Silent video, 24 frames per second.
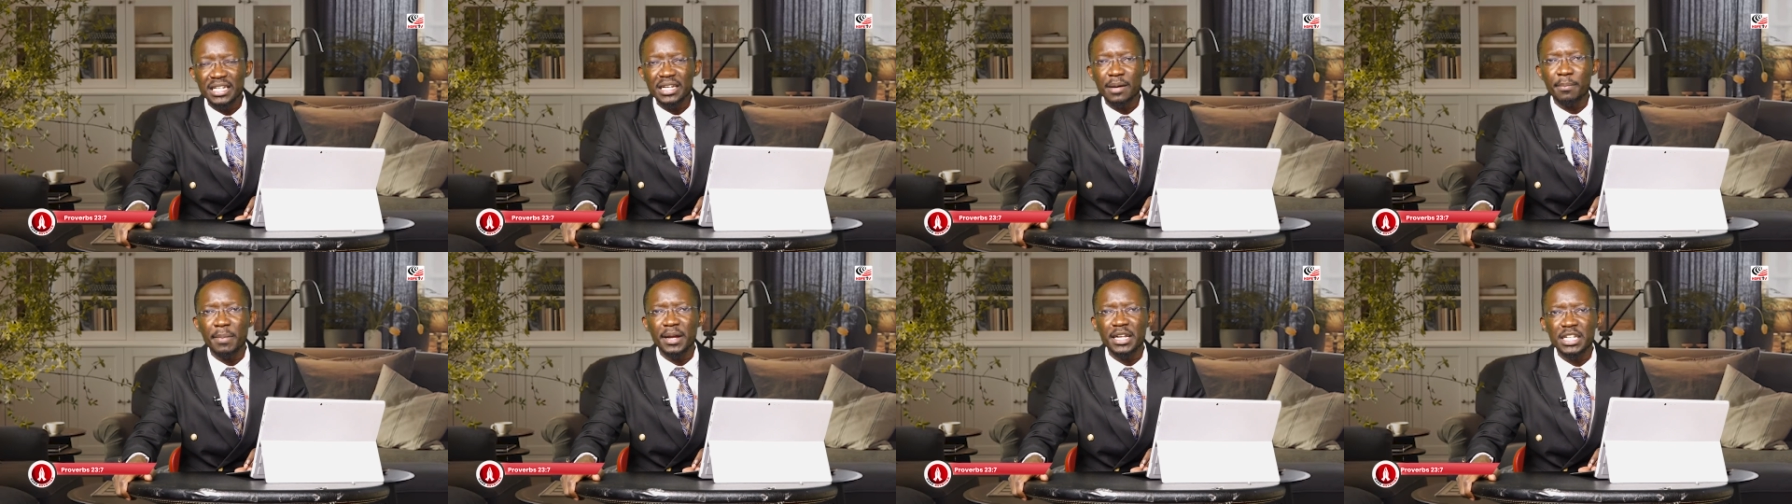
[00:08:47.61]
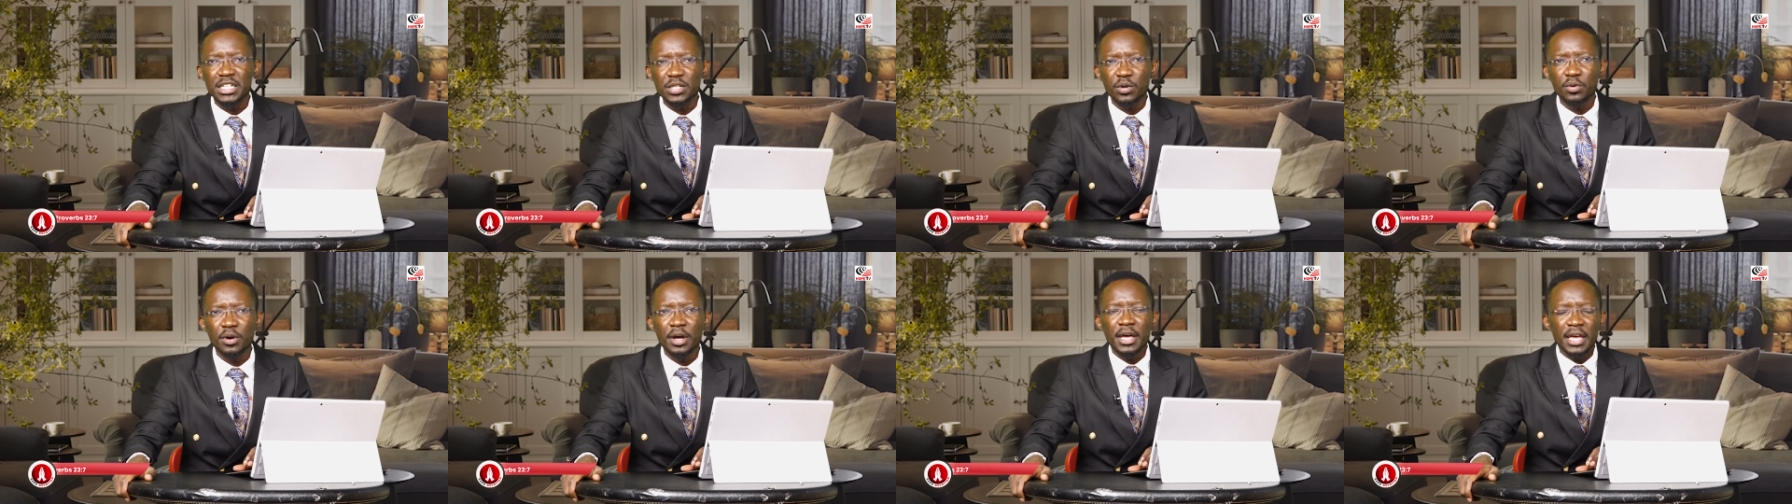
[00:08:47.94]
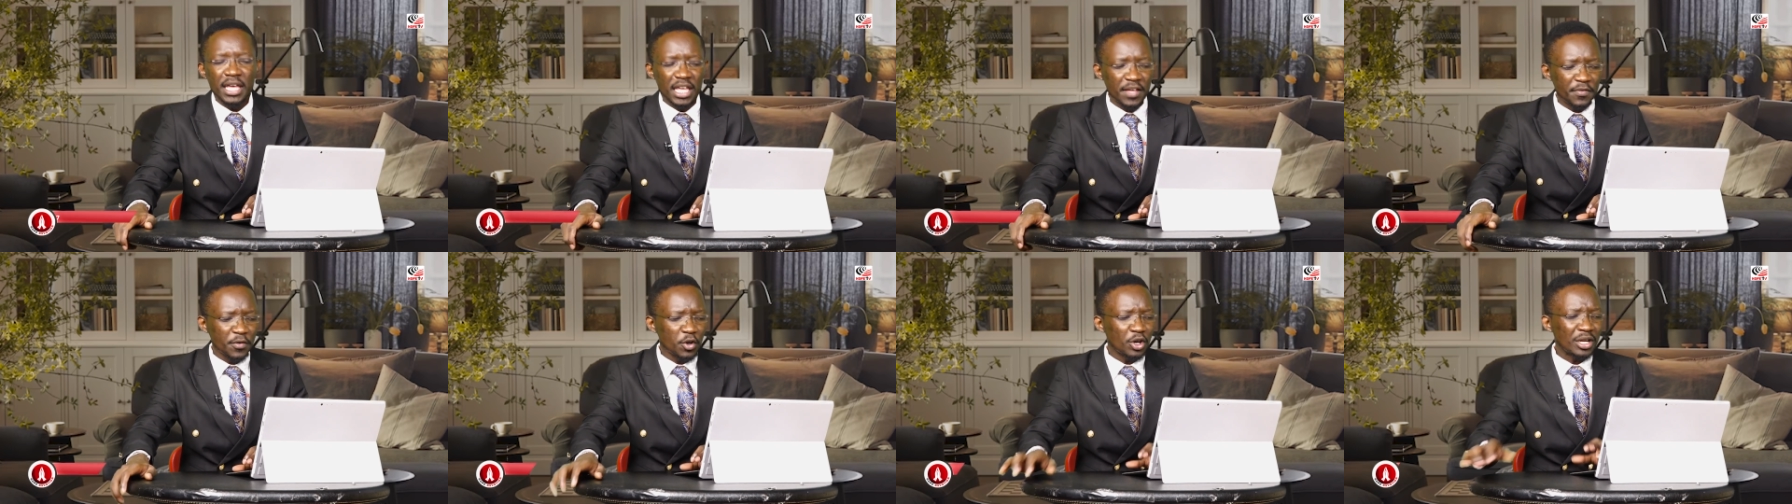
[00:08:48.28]
Number two,
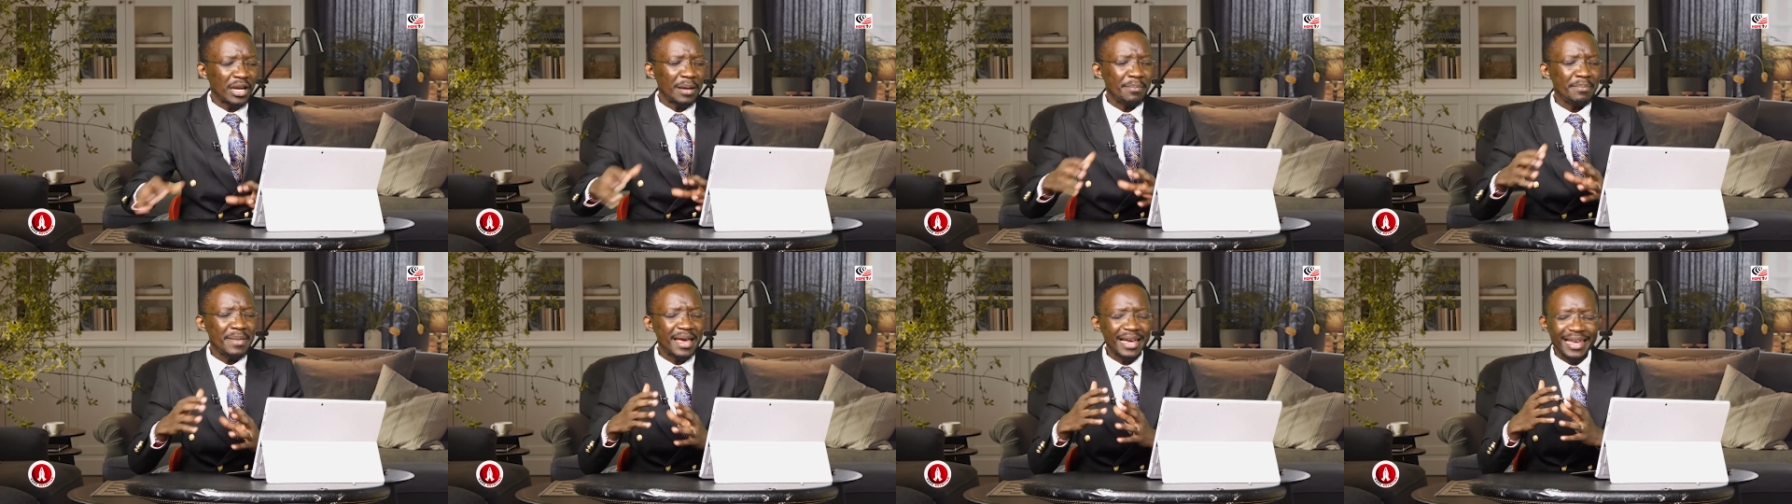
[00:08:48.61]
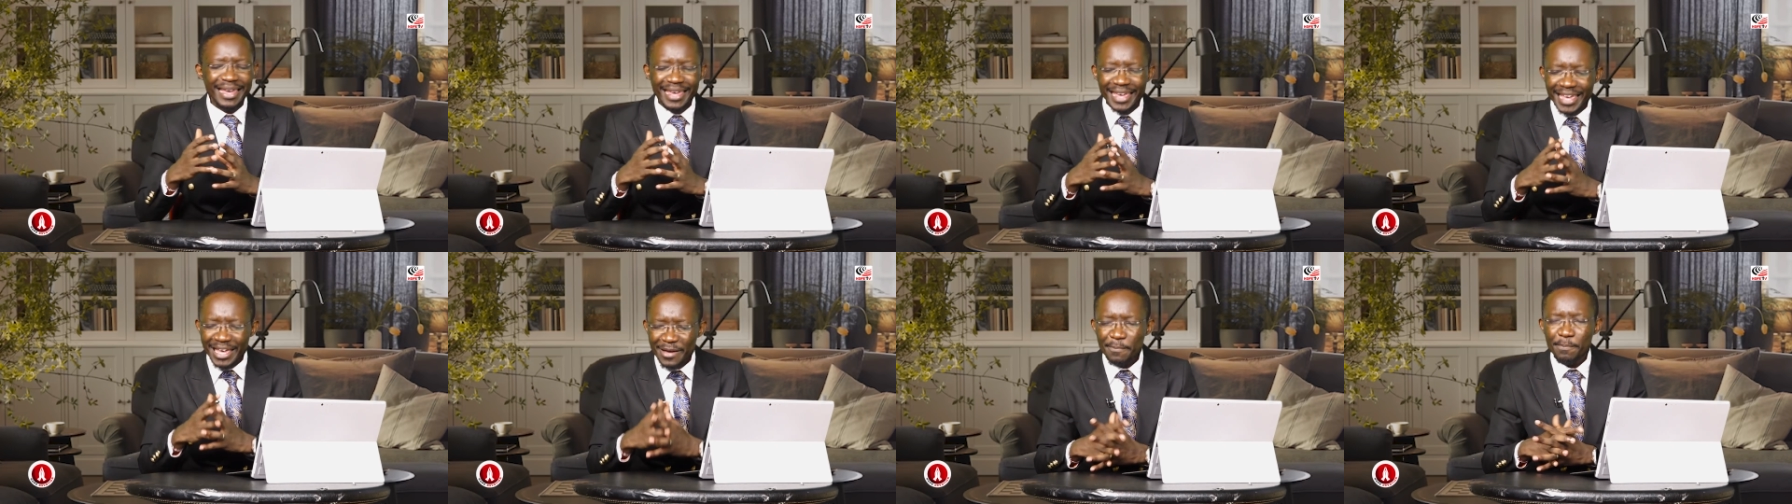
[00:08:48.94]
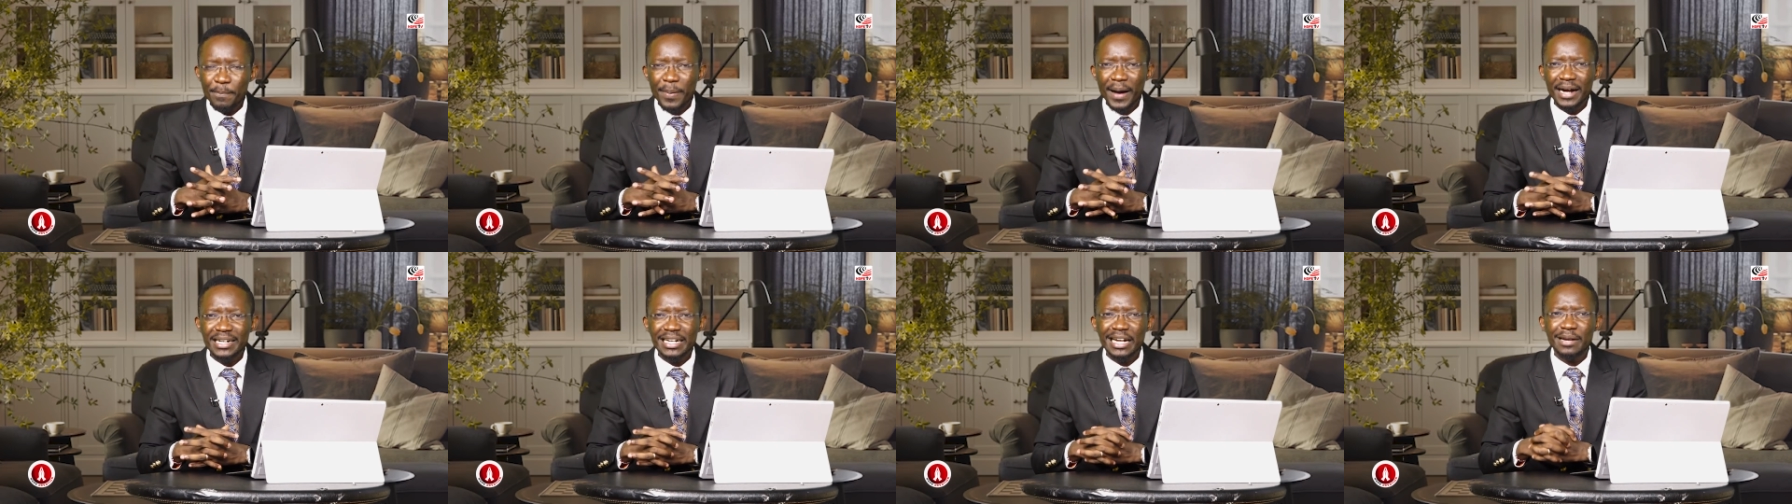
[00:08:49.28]
if you're going to make
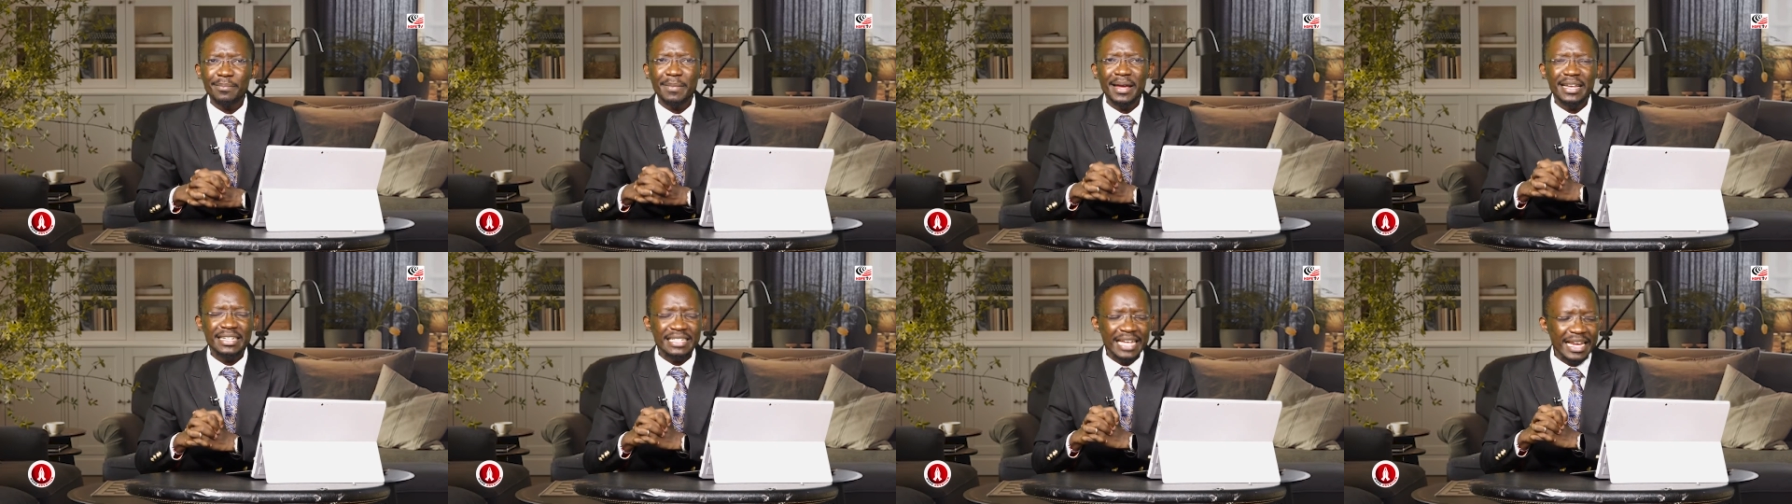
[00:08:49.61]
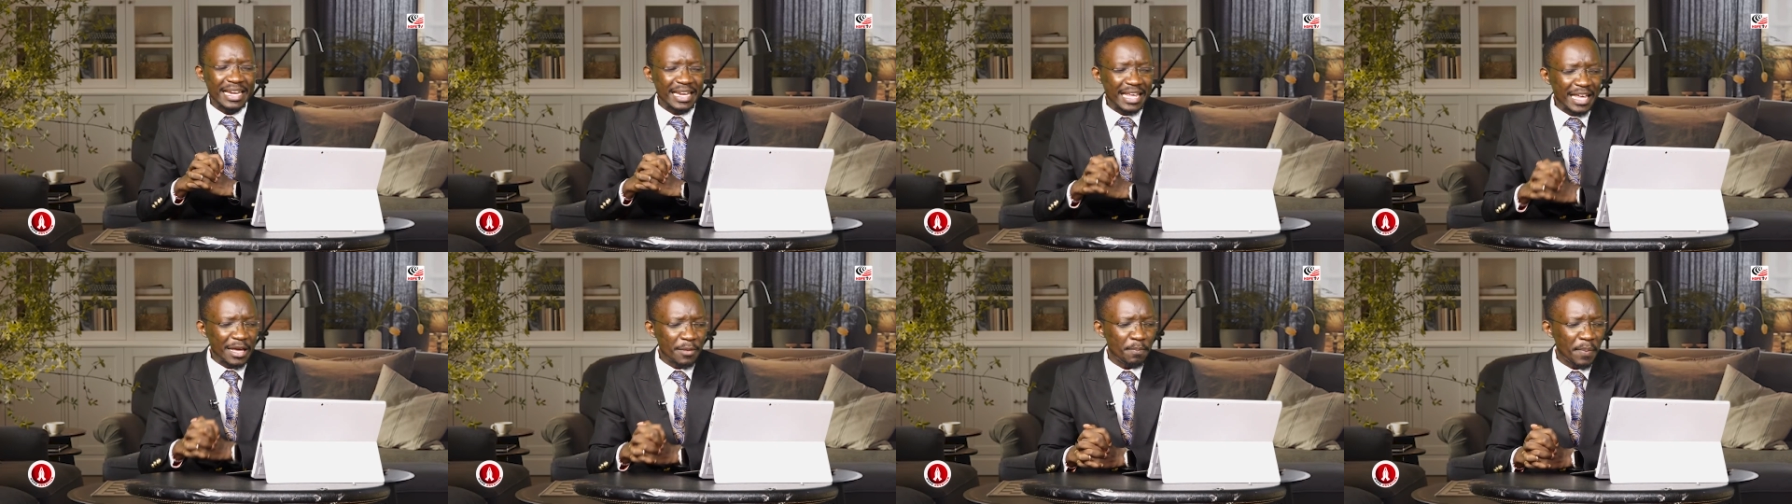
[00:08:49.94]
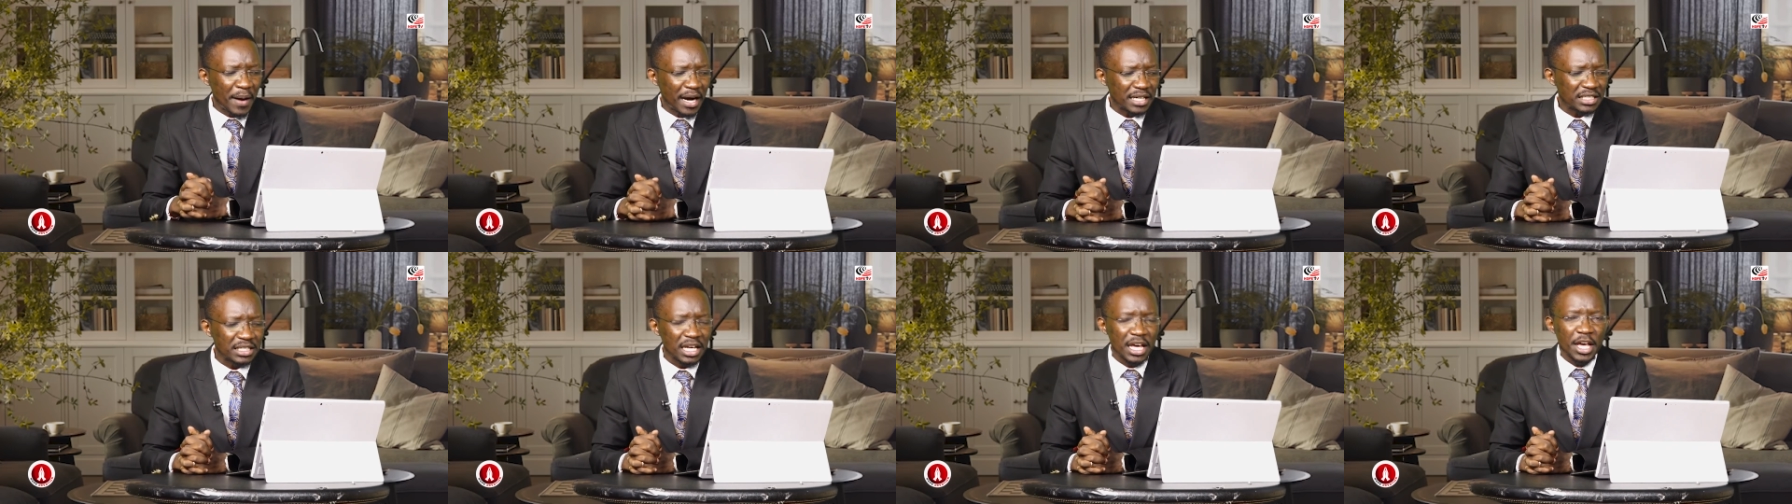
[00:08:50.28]
impact and maintain
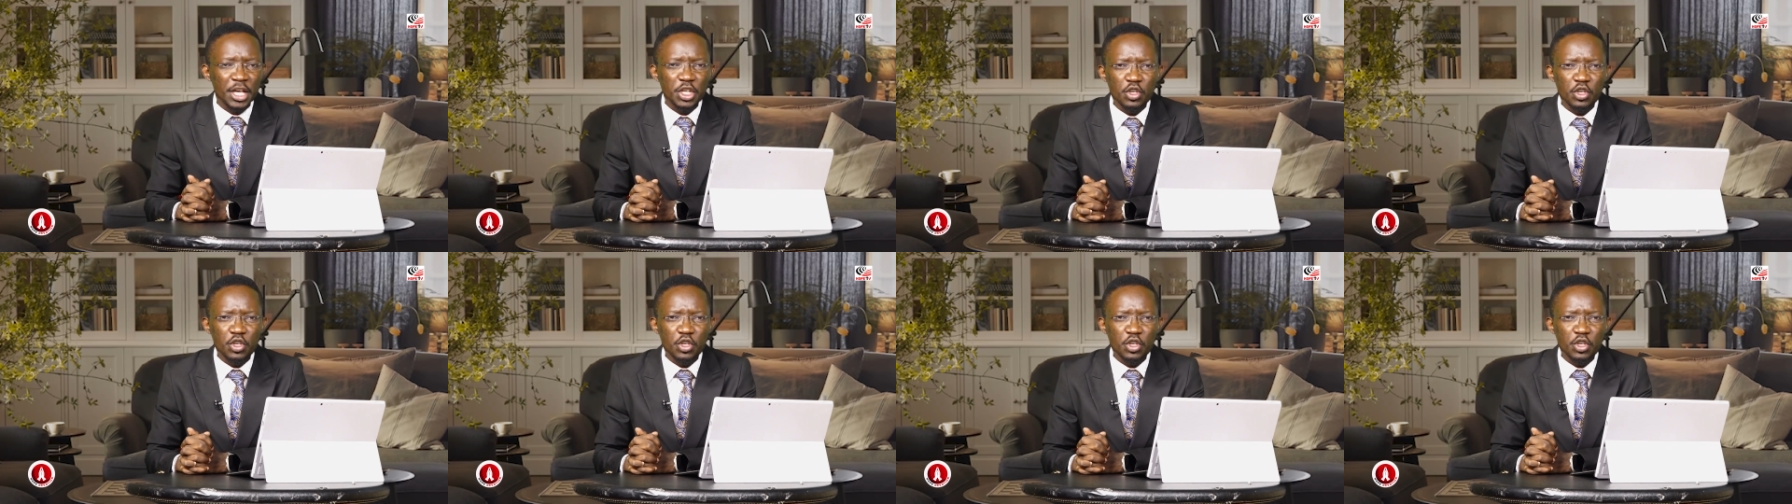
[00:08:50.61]
impact,